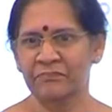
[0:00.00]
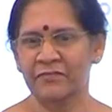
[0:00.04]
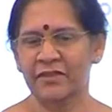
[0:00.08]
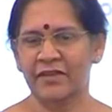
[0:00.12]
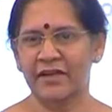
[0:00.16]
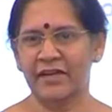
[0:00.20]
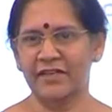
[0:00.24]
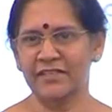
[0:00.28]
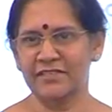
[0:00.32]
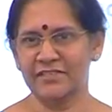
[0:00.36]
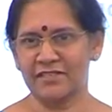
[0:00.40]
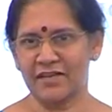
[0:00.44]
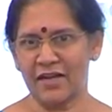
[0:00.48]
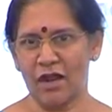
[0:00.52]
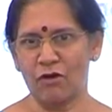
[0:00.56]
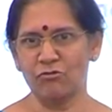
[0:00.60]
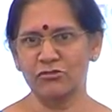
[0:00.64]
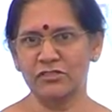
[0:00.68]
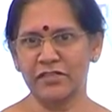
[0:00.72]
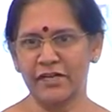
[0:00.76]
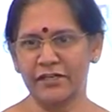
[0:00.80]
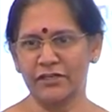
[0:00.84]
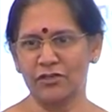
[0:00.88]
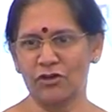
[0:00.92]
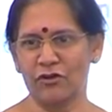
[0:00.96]
And this cloud
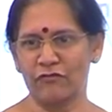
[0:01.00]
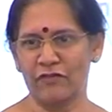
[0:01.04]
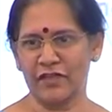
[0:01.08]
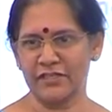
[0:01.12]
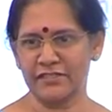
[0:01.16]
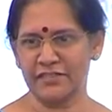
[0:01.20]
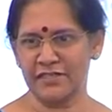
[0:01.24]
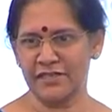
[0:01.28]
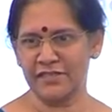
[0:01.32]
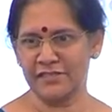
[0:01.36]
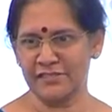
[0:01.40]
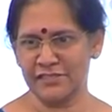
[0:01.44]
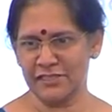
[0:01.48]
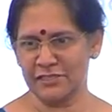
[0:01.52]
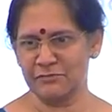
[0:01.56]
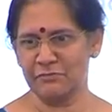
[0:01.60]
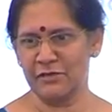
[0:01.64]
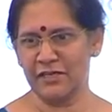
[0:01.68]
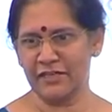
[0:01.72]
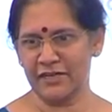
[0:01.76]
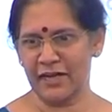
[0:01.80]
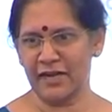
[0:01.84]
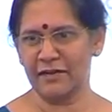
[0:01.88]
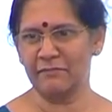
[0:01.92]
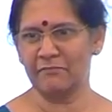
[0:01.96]
center of excellence is
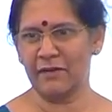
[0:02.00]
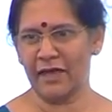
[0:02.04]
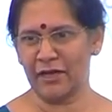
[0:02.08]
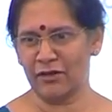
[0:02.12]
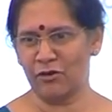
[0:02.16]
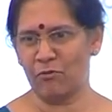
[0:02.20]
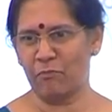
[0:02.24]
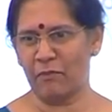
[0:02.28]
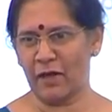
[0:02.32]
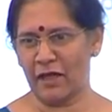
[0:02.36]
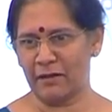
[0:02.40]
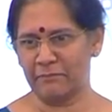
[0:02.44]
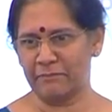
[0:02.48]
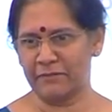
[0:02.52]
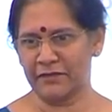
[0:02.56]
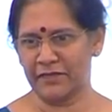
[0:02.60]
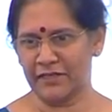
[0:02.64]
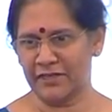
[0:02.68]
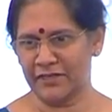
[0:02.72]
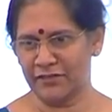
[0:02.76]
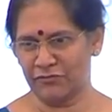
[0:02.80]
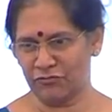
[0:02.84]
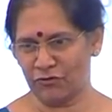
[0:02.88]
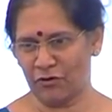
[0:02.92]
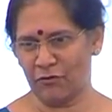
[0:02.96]
being run by Gopal
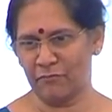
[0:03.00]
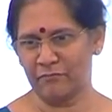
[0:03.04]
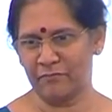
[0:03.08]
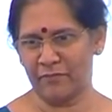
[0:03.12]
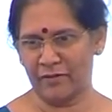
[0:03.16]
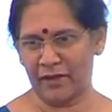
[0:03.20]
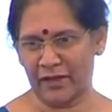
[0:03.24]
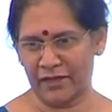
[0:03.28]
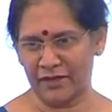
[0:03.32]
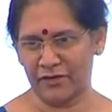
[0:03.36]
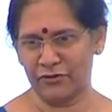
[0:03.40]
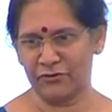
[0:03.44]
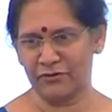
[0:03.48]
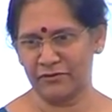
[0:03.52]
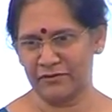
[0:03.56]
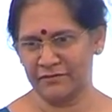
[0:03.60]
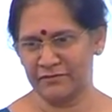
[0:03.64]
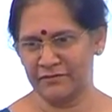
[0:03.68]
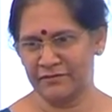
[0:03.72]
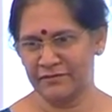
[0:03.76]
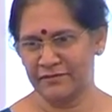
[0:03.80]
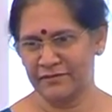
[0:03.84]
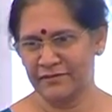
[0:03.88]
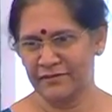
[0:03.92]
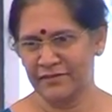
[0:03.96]
Pingili from Bangalore.
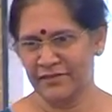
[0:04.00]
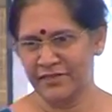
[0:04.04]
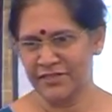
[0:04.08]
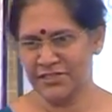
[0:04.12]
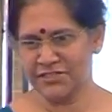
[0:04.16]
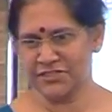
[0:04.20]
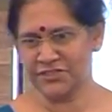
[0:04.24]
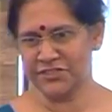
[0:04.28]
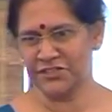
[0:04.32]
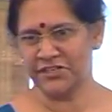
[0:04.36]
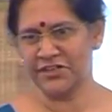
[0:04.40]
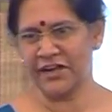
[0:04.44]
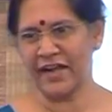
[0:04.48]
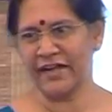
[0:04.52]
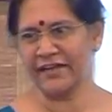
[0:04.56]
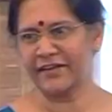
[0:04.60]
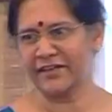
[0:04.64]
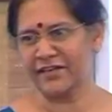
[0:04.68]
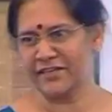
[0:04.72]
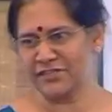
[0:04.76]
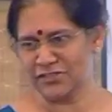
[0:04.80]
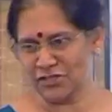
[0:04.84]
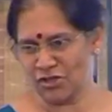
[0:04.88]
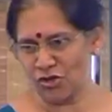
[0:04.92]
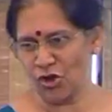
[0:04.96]
He's a director,
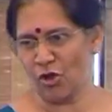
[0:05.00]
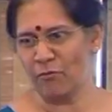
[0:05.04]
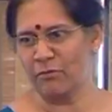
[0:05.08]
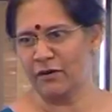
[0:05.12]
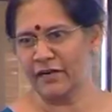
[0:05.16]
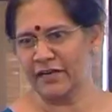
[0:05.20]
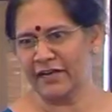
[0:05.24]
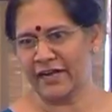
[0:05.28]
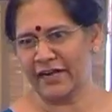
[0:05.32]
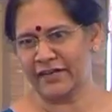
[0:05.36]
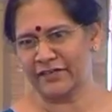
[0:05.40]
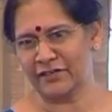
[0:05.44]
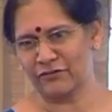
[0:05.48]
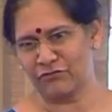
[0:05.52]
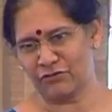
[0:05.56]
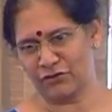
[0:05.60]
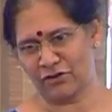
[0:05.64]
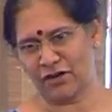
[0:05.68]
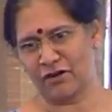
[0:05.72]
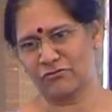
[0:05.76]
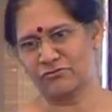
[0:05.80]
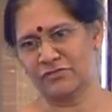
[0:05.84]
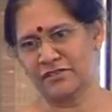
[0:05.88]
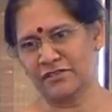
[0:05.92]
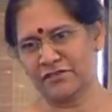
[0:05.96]
he's a global director for
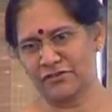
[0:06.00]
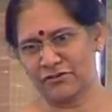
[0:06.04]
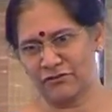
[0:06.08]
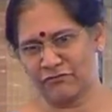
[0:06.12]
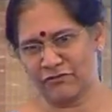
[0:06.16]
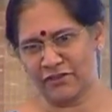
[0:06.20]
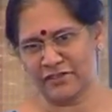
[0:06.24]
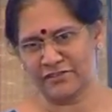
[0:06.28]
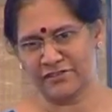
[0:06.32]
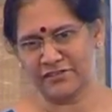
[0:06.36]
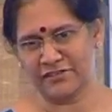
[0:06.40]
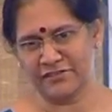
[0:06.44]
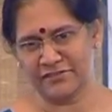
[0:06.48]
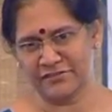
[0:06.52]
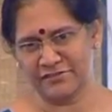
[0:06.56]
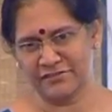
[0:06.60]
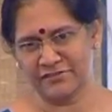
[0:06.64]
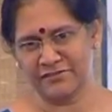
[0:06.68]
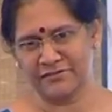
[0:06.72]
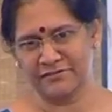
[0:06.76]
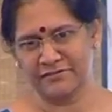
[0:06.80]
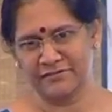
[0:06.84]
Cloud Center of Excellence.